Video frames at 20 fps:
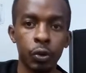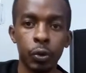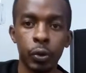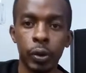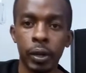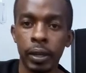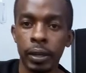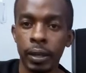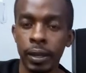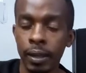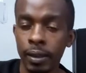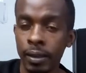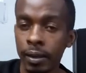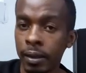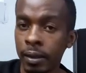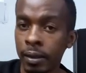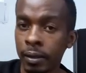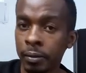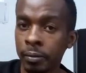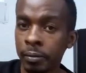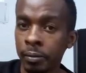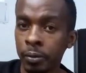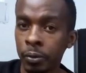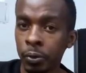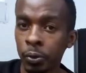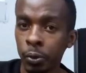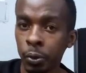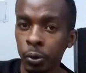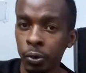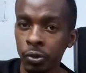can either
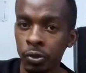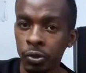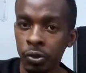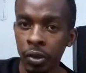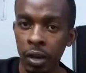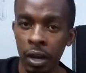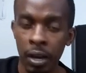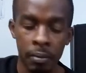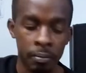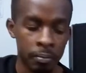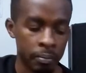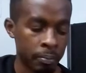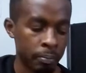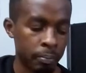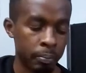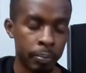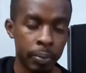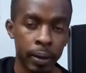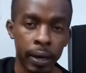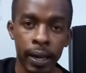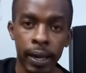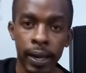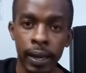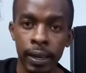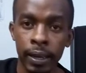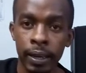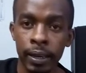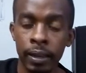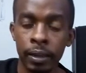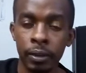strum,
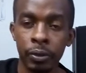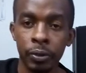pluck,